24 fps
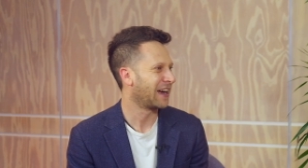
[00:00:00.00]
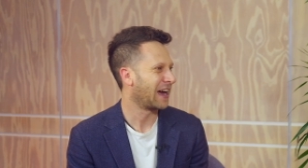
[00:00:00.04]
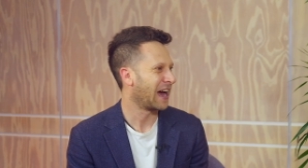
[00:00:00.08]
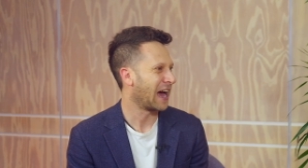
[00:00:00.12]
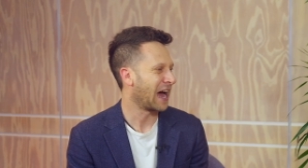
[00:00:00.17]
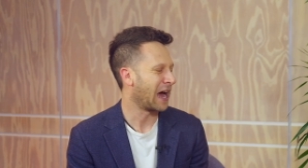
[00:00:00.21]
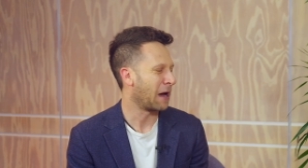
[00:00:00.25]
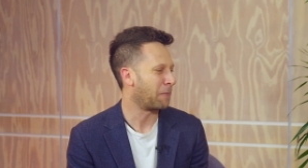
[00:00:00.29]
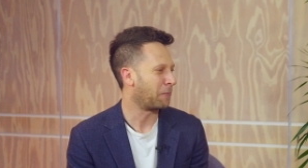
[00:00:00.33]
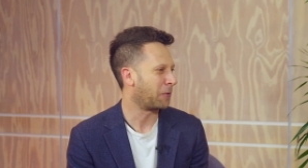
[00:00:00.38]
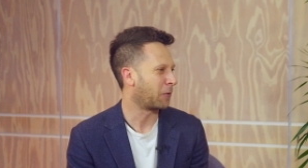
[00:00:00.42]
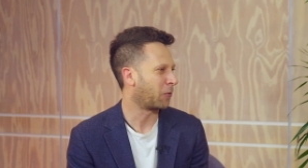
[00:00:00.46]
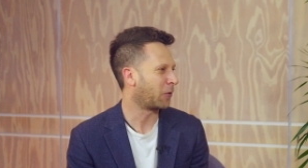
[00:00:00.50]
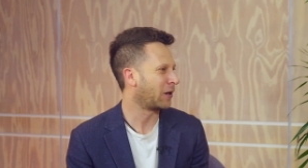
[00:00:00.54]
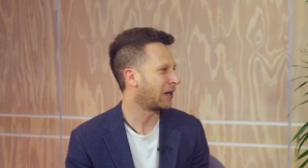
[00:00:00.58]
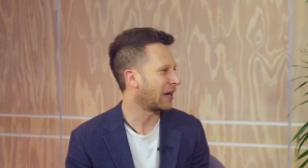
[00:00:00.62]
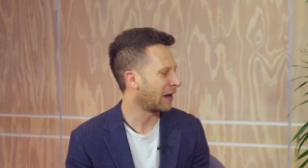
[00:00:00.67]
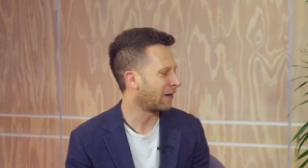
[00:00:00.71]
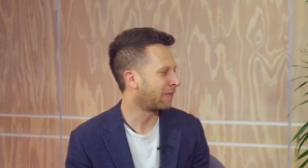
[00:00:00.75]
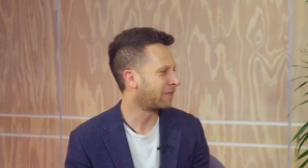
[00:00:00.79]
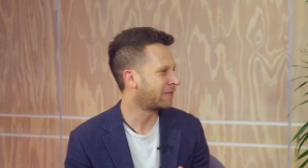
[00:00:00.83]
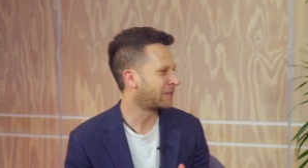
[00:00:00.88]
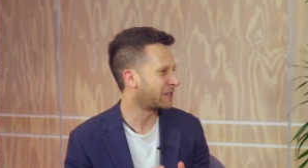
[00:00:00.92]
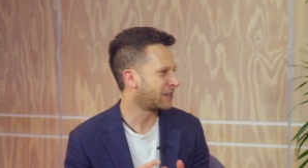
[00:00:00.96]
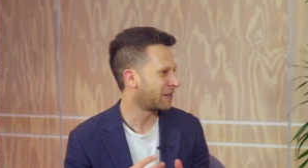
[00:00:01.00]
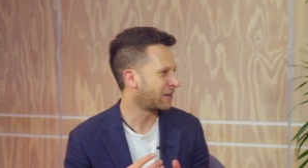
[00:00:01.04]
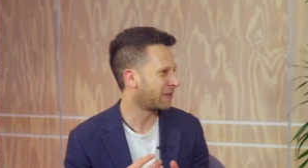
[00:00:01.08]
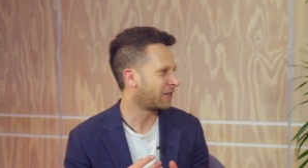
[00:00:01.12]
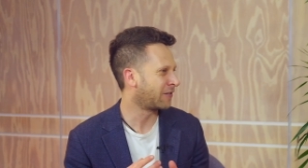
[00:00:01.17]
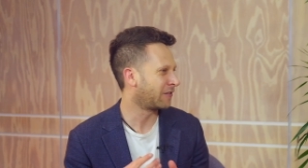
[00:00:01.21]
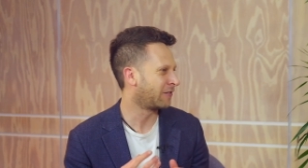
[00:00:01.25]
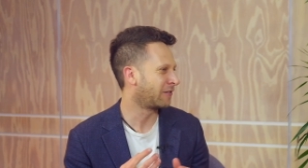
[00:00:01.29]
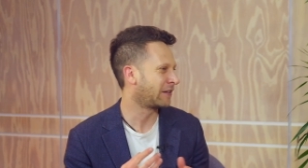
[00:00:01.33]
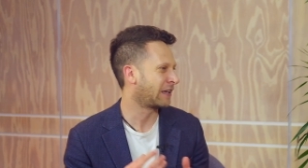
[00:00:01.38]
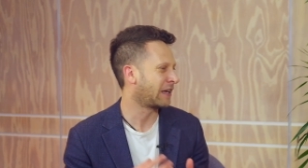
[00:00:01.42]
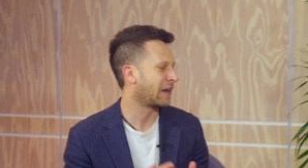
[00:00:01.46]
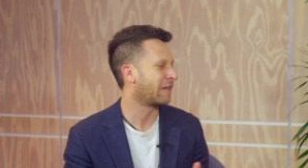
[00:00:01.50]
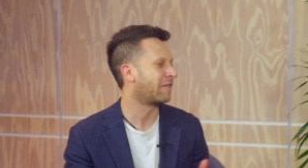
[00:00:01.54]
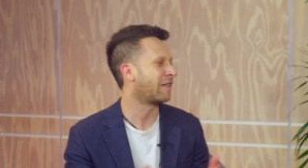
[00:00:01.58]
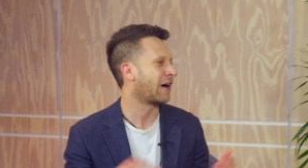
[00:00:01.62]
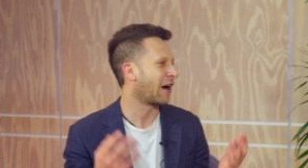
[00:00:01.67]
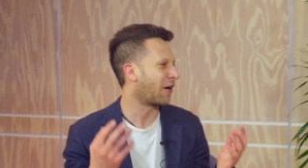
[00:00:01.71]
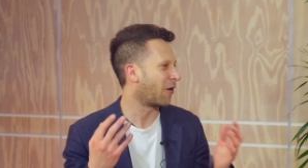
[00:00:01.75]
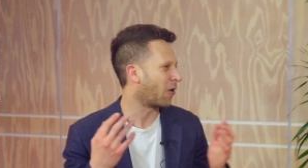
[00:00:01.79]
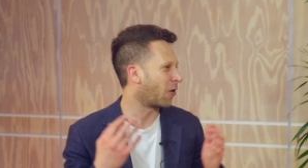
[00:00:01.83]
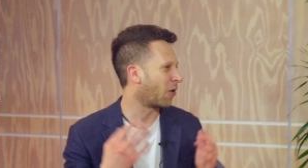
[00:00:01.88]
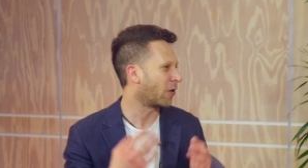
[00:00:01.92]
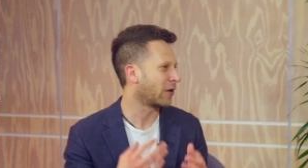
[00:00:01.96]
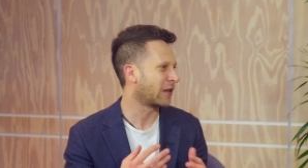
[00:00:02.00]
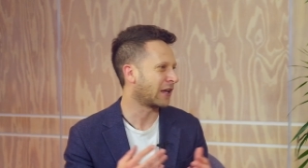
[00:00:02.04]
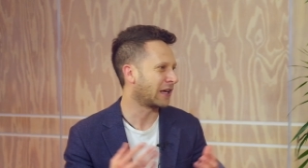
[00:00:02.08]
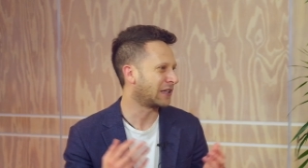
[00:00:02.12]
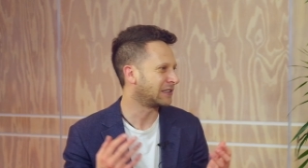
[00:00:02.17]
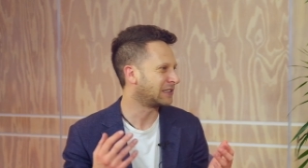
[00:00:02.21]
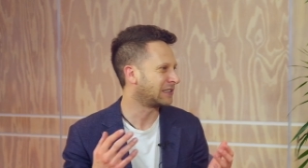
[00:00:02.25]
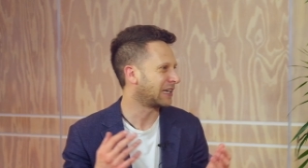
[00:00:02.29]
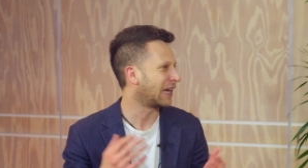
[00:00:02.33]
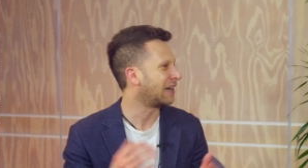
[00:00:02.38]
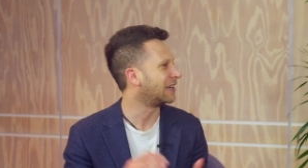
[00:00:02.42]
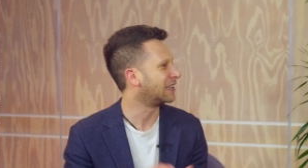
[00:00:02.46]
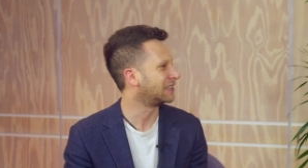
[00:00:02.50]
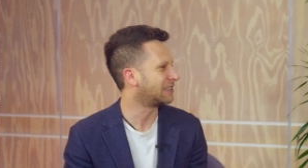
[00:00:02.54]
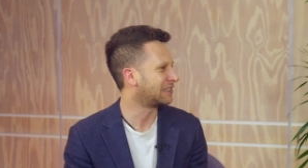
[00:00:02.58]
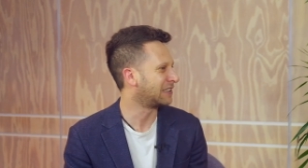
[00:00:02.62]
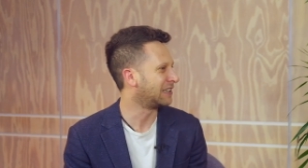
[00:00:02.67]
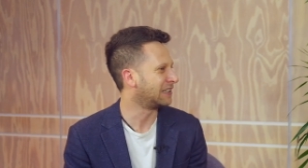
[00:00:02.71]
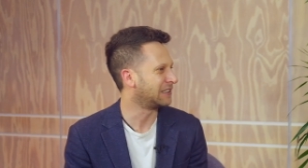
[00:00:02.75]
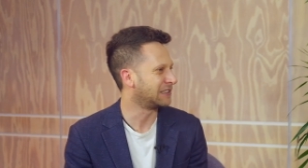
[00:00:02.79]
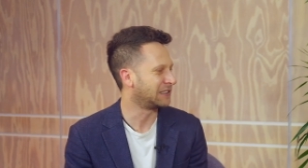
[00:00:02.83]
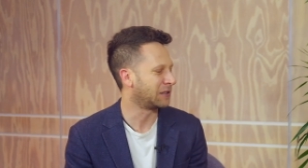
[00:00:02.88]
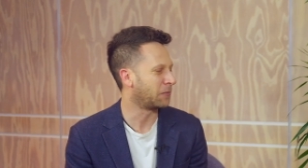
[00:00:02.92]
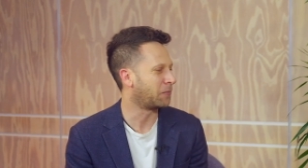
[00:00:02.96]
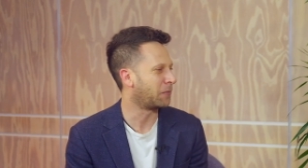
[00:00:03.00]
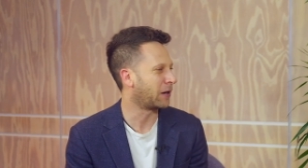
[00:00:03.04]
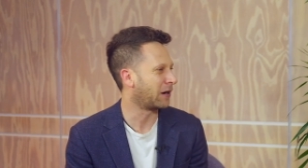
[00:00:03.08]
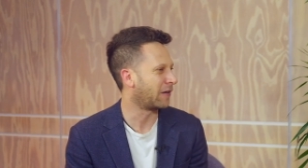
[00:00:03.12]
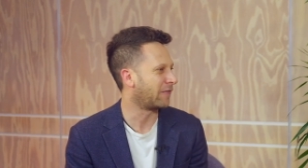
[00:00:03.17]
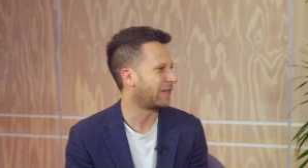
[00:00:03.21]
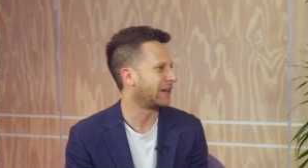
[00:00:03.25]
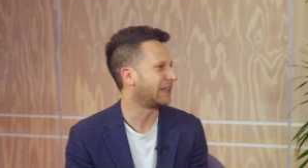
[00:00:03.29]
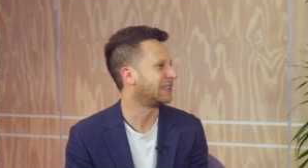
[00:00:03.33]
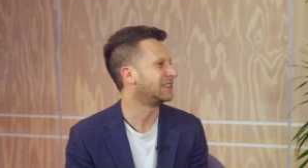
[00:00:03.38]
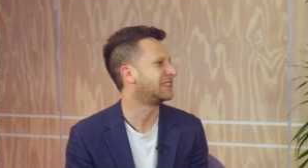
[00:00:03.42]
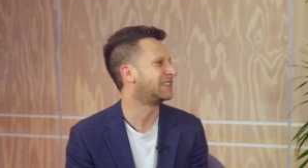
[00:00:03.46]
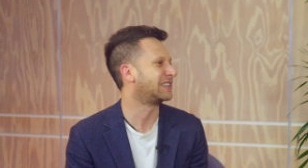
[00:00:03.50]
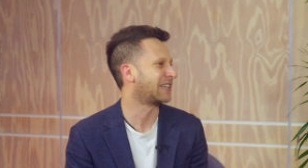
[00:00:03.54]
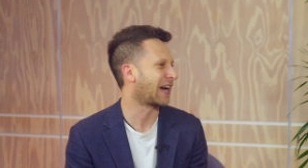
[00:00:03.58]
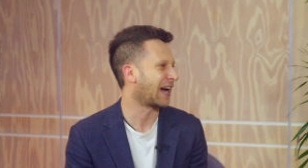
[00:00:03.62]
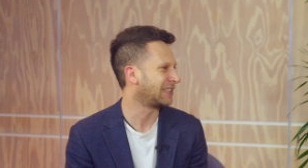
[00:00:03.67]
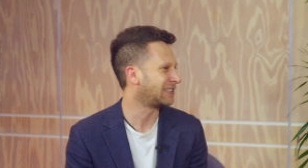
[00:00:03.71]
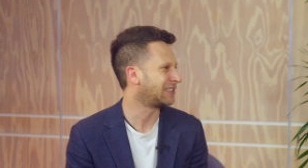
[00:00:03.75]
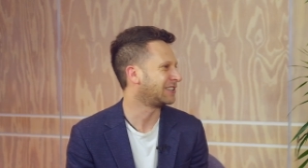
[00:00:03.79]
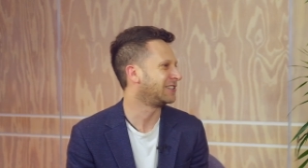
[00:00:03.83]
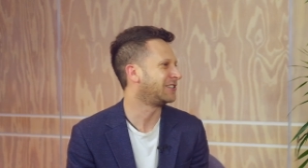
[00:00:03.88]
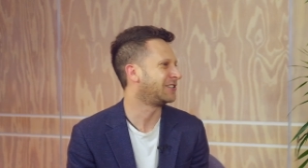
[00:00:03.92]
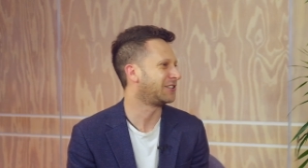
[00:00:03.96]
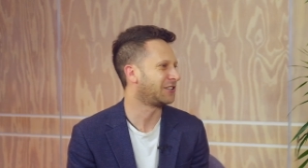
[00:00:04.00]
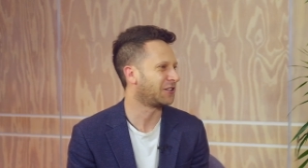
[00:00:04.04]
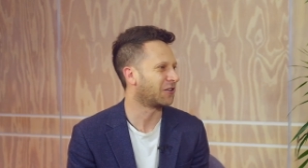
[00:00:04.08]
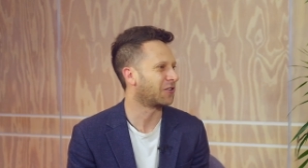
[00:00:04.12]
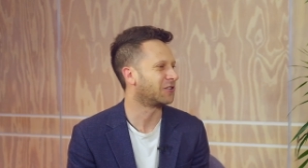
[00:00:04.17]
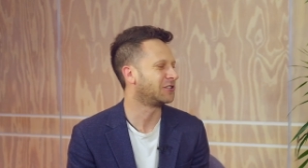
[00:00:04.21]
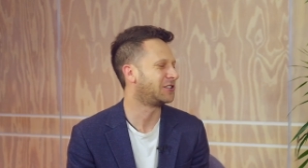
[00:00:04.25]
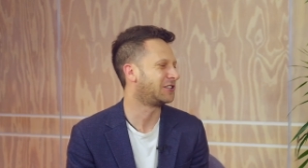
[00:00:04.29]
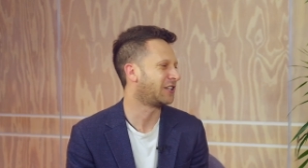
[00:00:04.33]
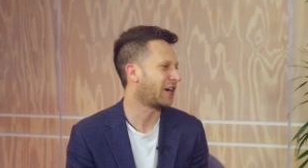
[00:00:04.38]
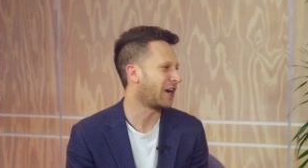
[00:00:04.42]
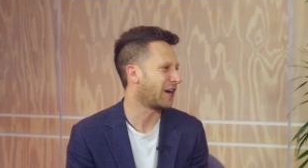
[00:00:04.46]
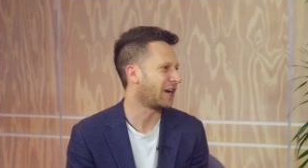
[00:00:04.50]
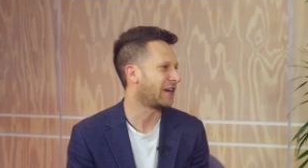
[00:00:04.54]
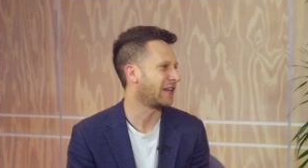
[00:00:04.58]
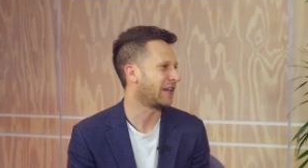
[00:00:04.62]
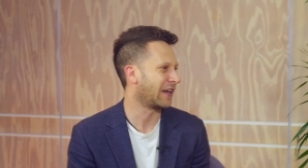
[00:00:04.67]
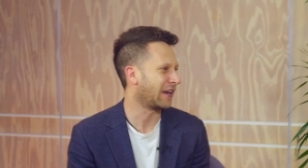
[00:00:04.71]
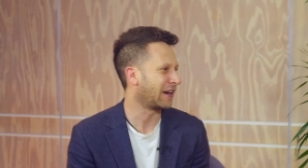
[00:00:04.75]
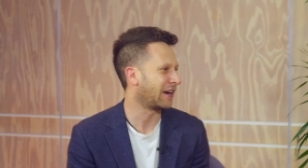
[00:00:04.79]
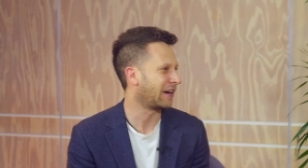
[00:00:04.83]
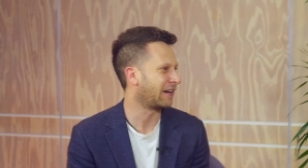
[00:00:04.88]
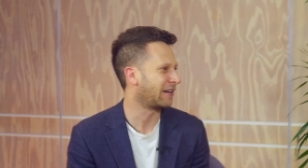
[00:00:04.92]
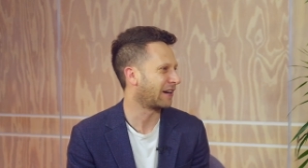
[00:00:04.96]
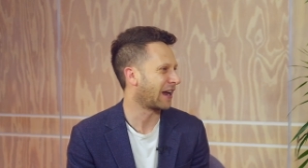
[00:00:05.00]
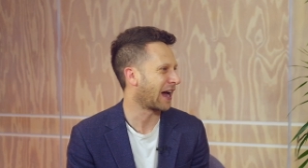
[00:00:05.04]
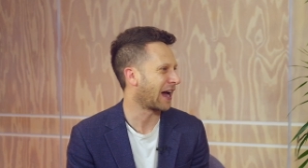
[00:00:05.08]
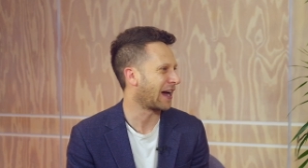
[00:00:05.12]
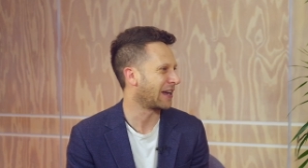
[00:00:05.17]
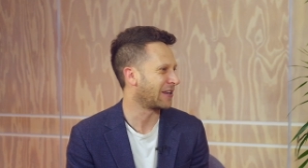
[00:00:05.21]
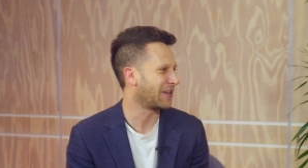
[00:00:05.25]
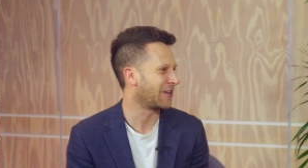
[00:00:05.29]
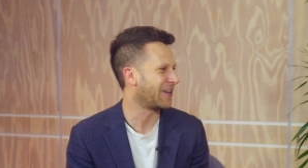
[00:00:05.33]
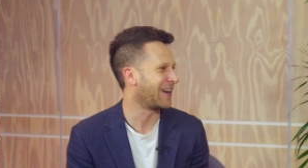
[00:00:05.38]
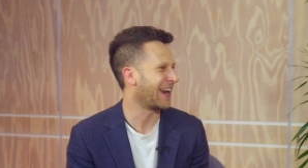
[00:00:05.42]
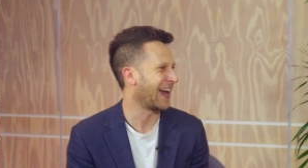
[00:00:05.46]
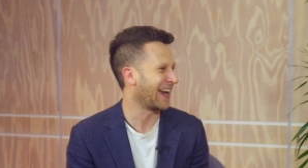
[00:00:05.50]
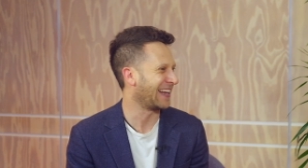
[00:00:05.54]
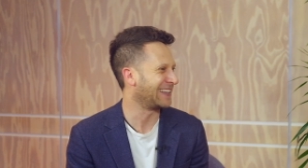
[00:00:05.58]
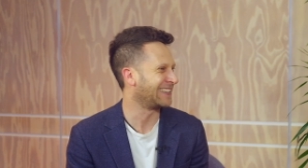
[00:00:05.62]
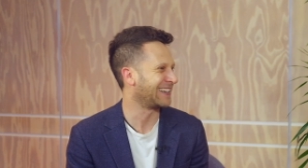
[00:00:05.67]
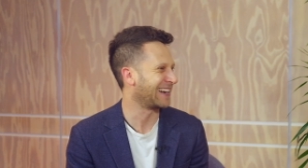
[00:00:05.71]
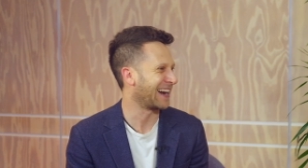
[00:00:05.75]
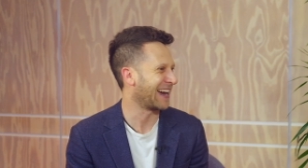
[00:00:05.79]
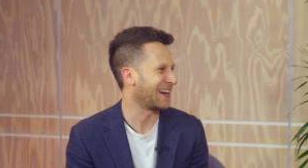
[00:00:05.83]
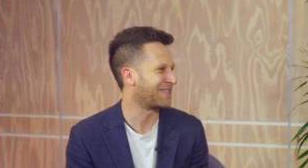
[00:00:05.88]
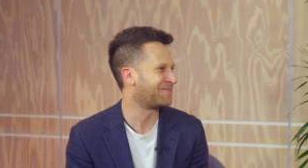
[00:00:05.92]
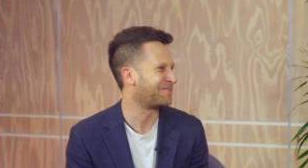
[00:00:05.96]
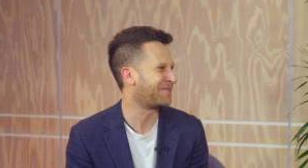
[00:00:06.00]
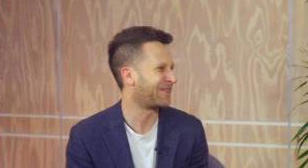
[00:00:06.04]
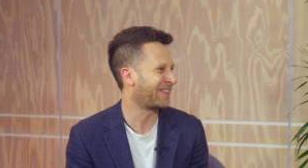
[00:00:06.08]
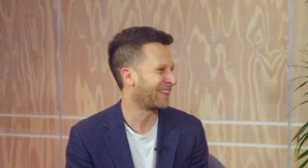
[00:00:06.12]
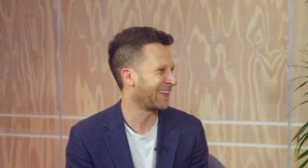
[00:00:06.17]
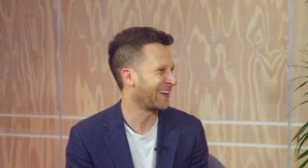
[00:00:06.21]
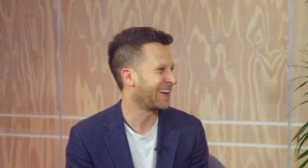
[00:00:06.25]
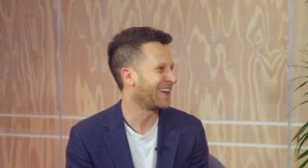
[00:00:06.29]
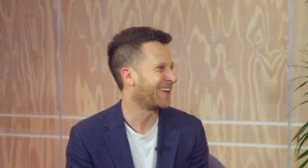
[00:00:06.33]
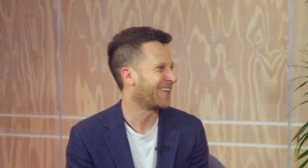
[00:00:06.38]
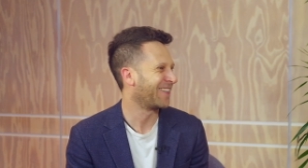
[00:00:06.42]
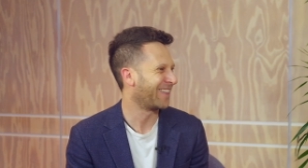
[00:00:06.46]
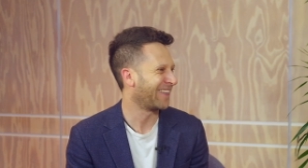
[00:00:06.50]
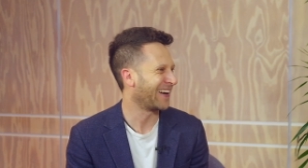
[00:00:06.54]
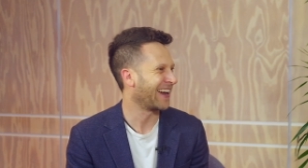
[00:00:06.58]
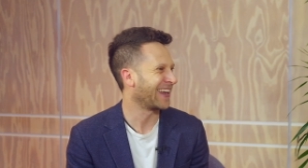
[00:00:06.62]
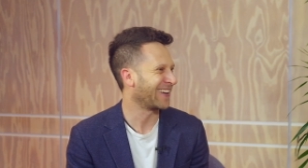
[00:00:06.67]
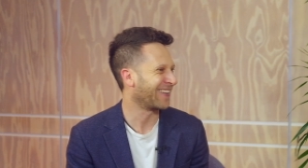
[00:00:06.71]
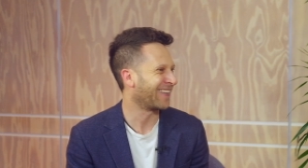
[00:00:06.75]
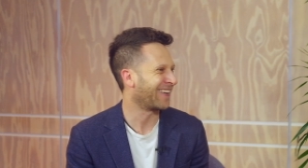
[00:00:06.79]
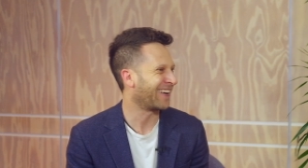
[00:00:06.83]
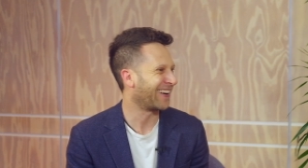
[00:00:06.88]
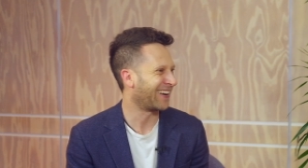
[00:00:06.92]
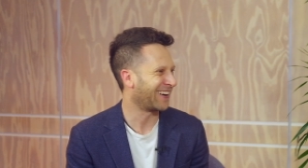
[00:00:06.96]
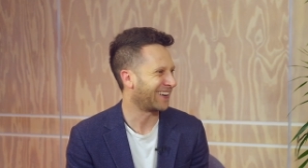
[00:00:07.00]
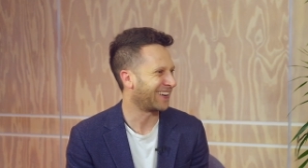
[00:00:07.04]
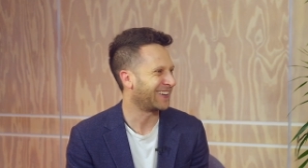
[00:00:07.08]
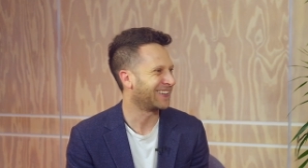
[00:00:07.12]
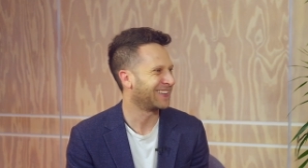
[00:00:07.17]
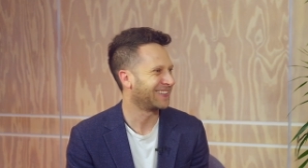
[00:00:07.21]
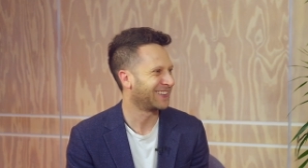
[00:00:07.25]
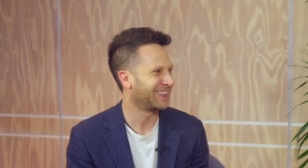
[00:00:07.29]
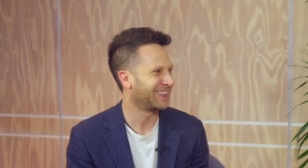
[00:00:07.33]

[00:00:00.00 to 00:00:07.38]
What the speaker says: but would love to give our audience, our listeners, a bit of insight into your journey and how you landed up where you are.